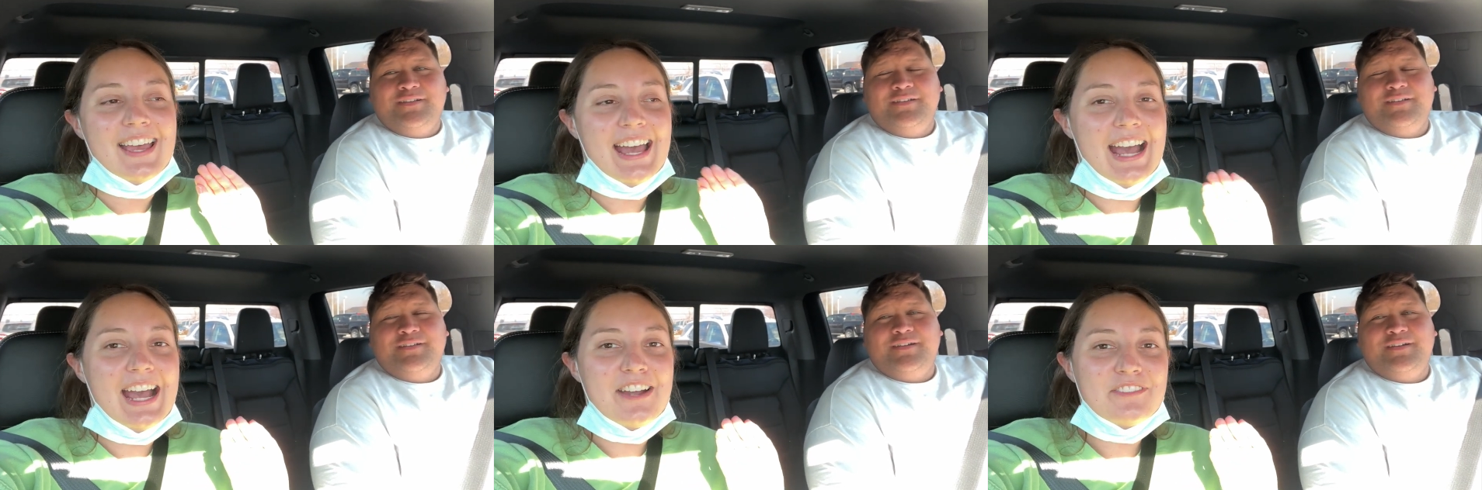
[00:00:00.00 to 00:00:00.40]

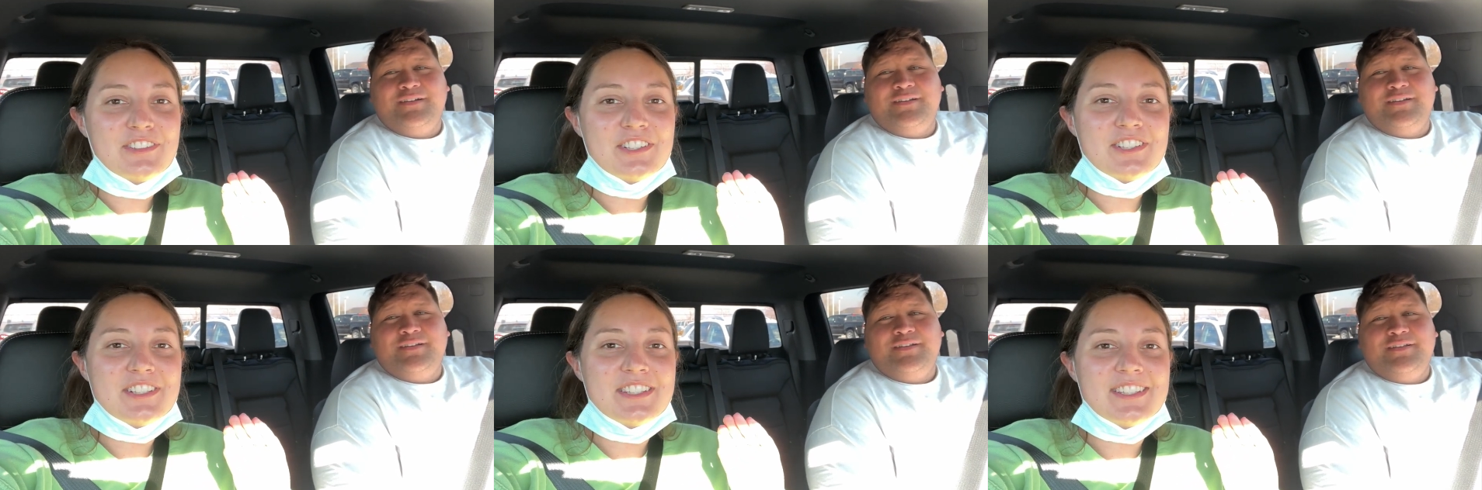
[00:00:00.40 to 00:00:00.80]

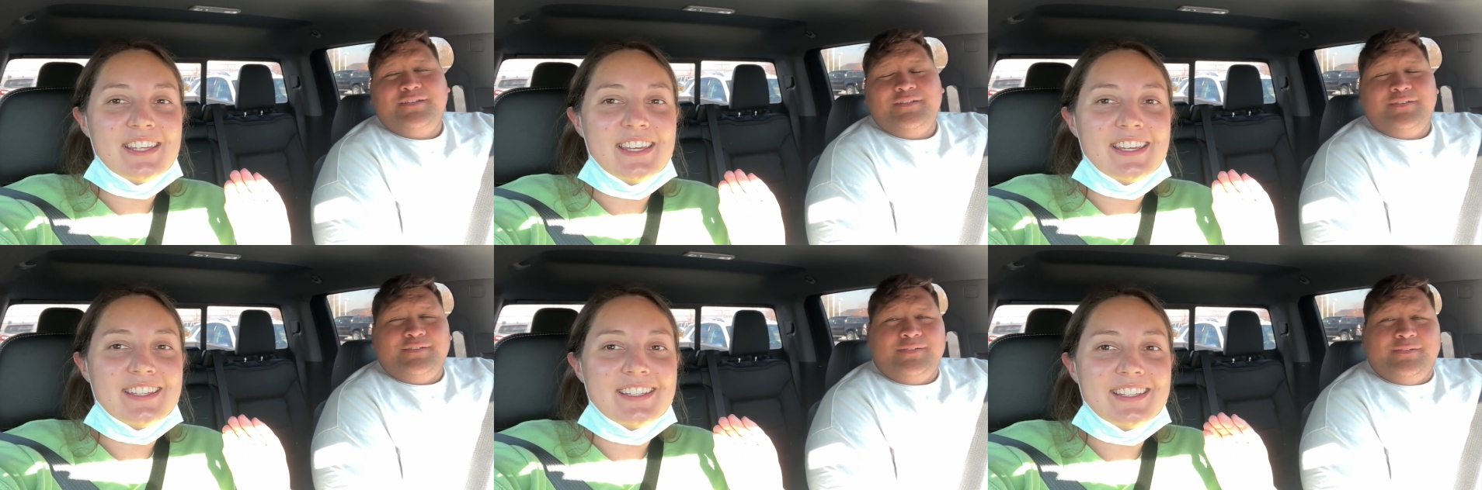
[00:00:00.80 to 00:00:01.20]
Speaker 1: after
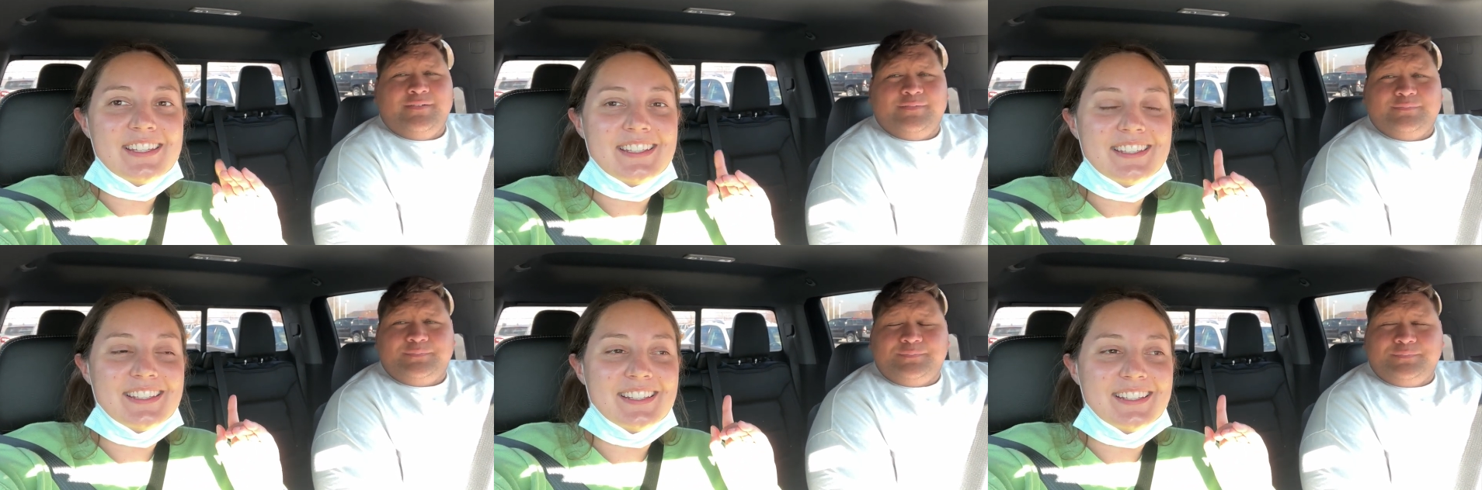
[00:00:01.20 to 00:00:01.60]

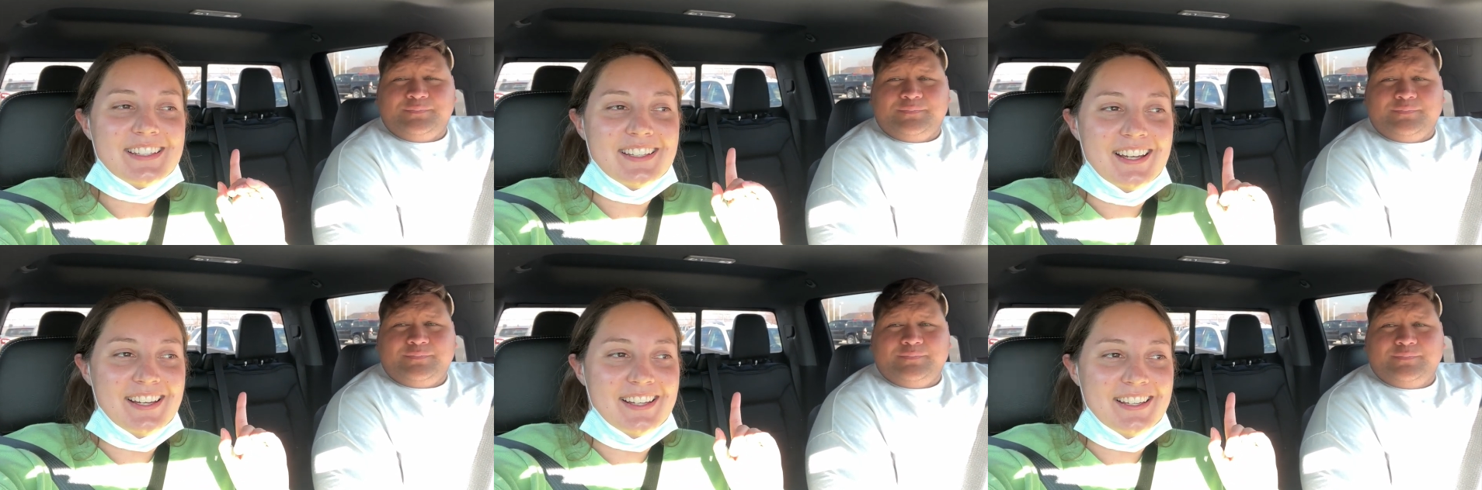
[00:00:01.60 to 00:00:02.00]
seeing
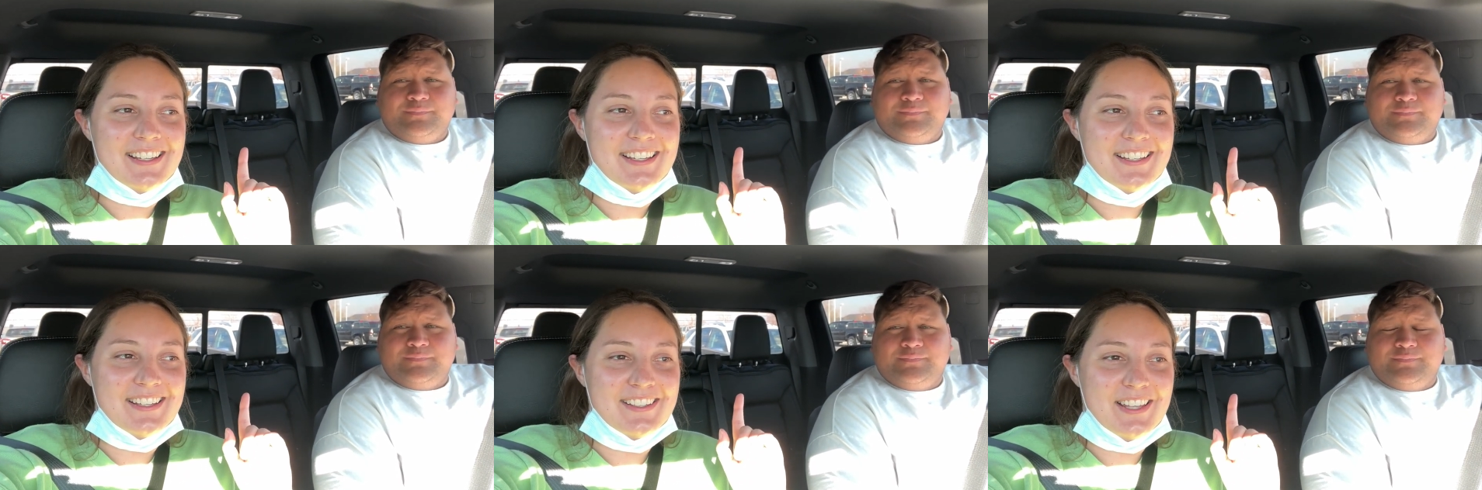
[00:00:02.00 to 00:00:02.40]

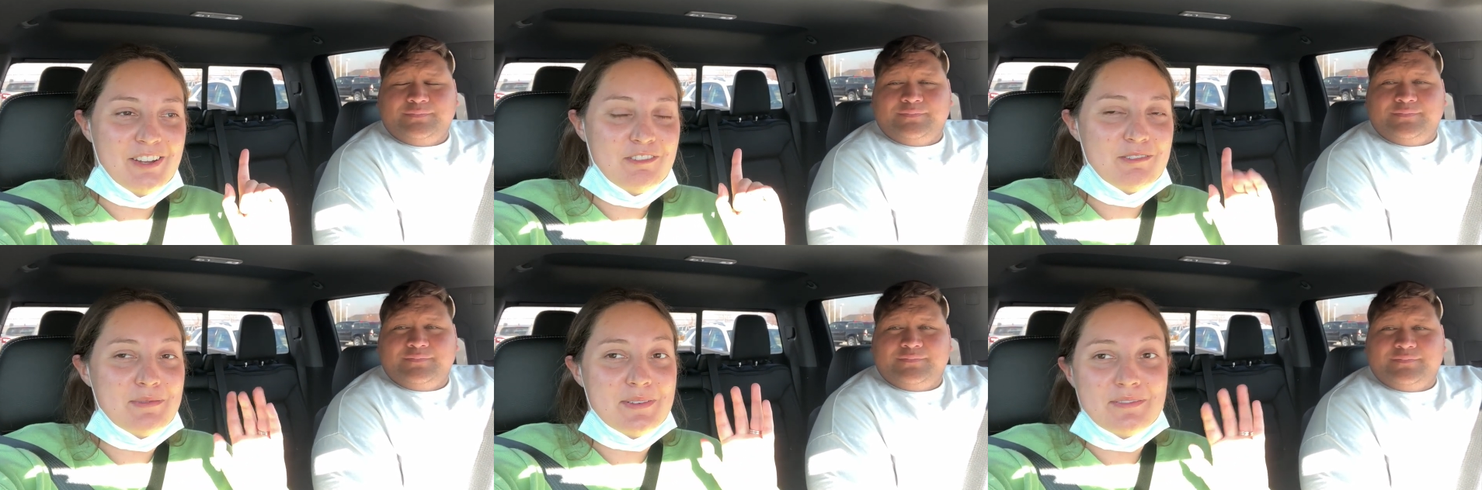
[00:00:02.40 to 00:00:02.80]
uh like
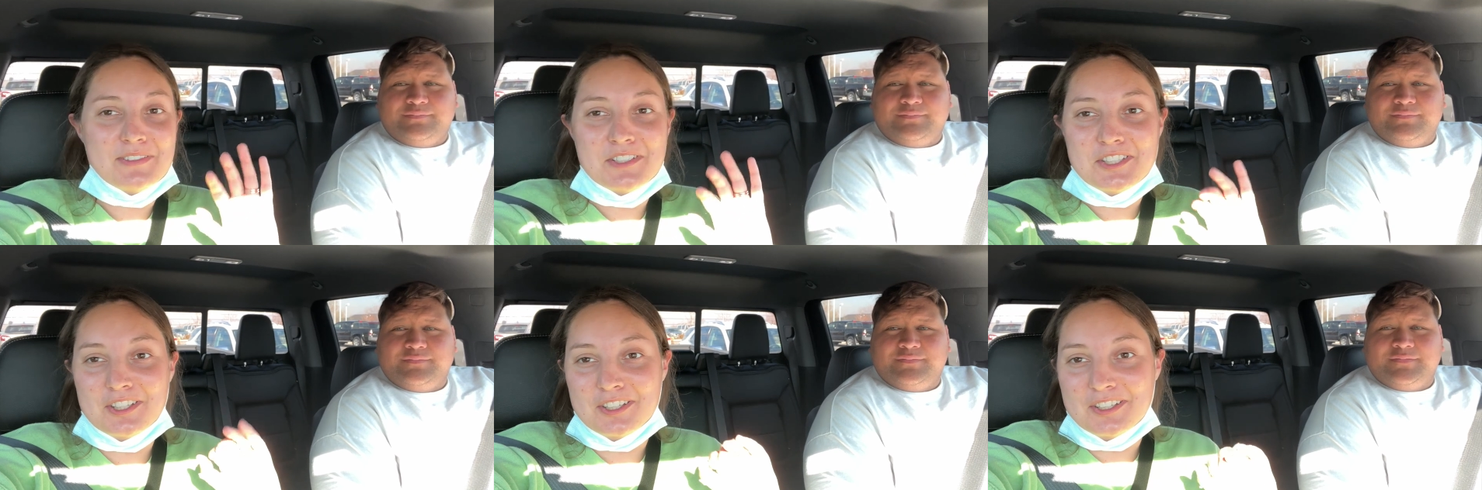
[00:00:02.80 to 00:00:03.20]
what my
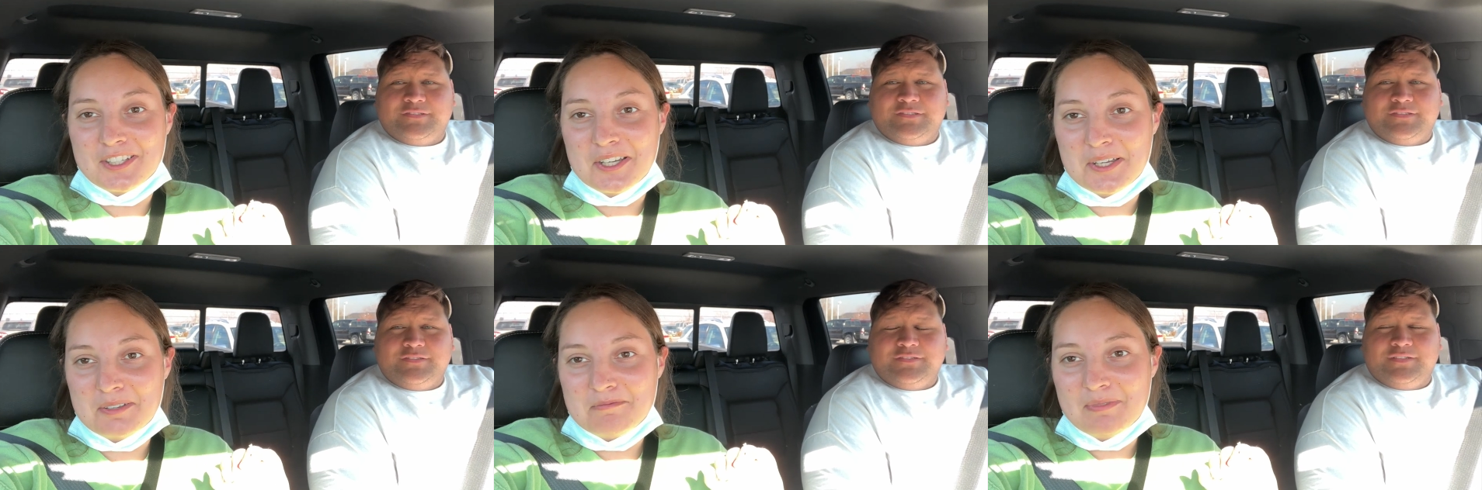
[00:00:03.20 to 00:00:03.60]
vision
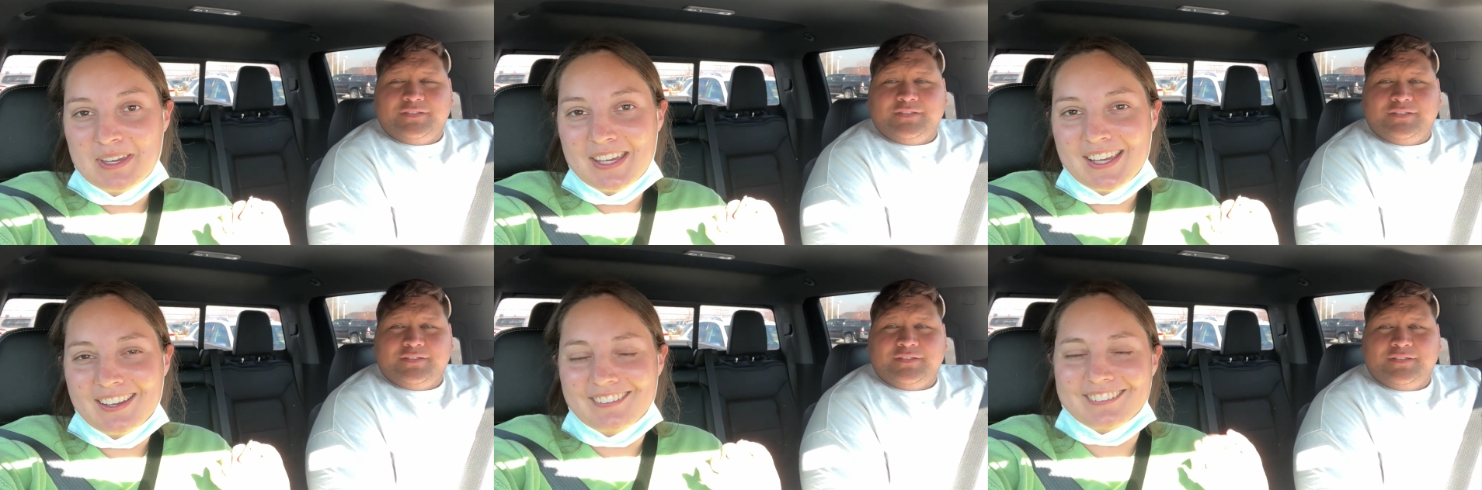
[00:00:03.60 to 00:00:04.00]
could
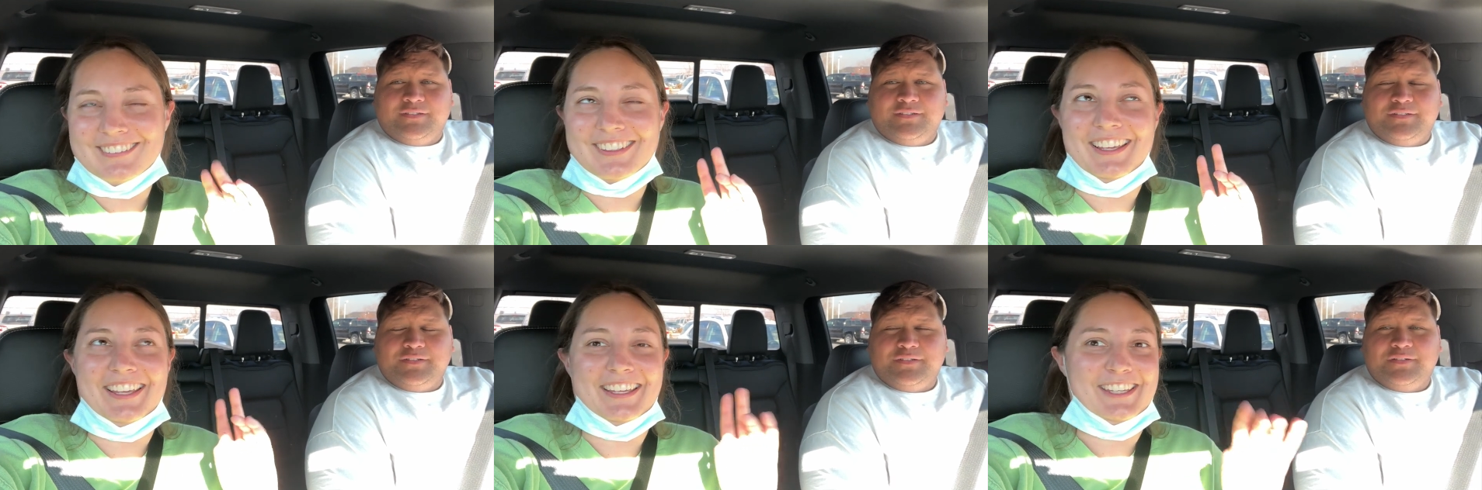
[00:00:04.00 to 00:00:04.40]
be, I was
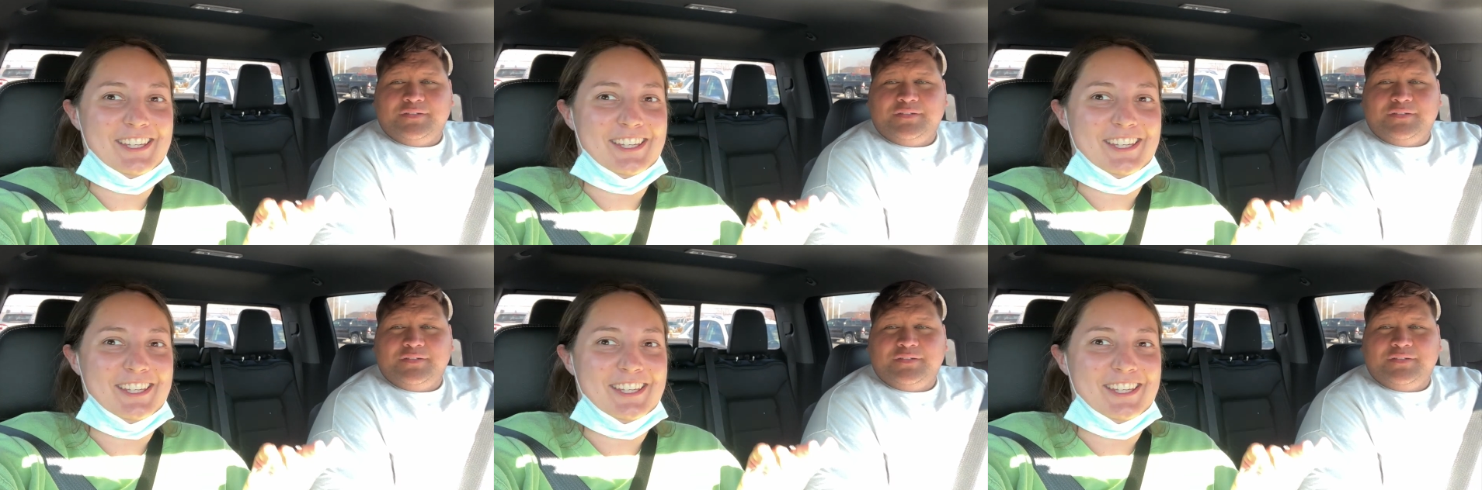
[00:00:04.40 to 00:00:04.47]
like,